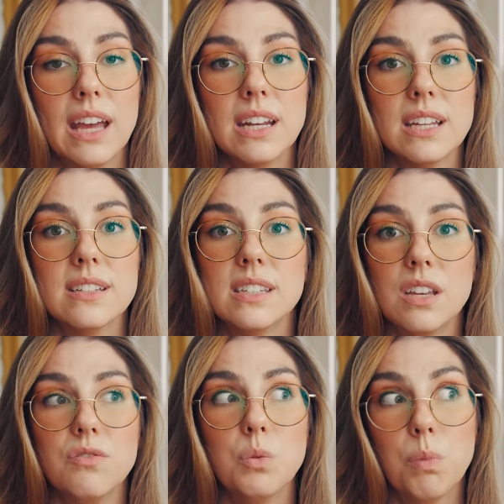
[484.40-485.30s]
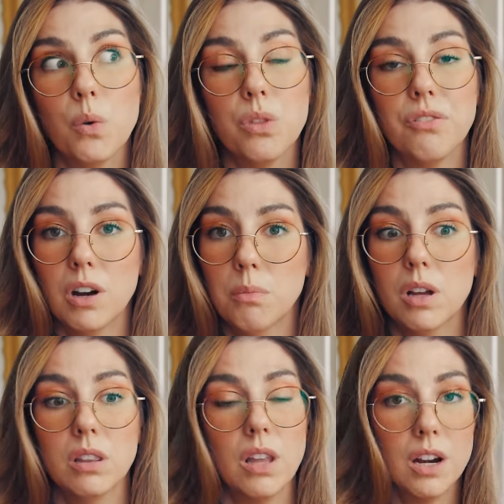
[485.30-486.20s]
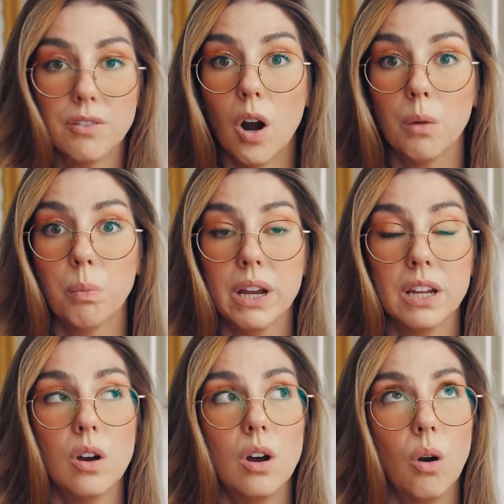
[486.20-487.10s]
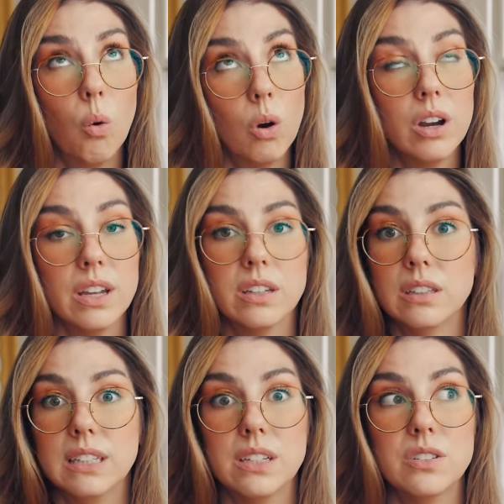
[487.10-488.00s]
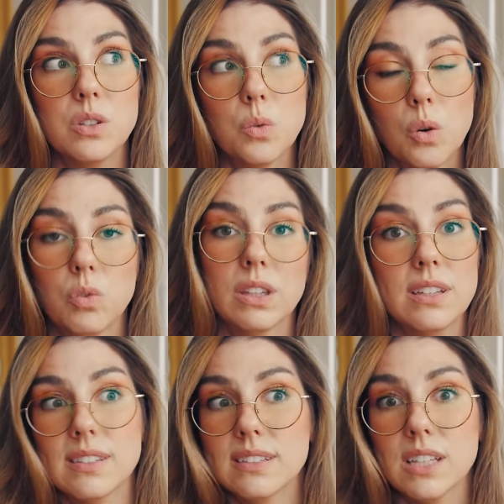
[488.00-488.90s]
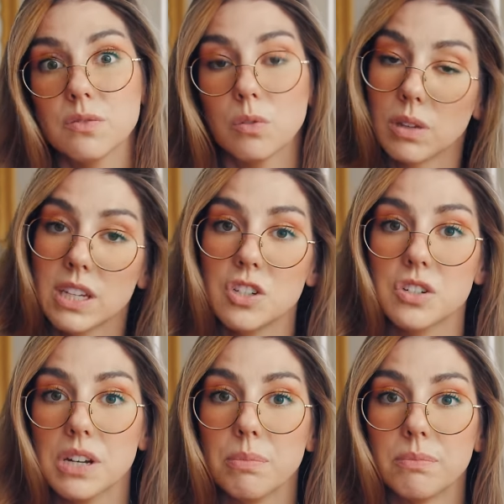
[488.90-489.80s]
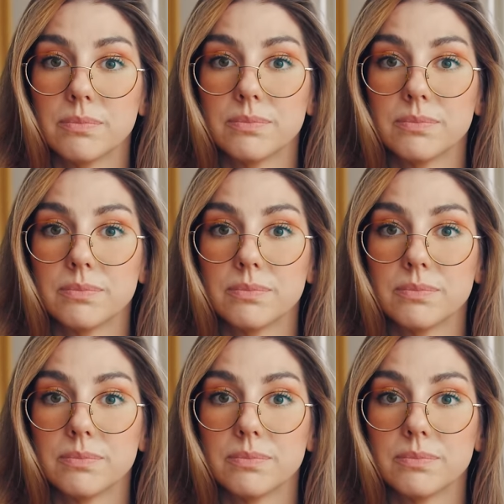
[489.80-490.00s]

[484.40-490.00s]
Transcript: and it can save you both from a lot of heartbreak or it could lead to a really successful relationship.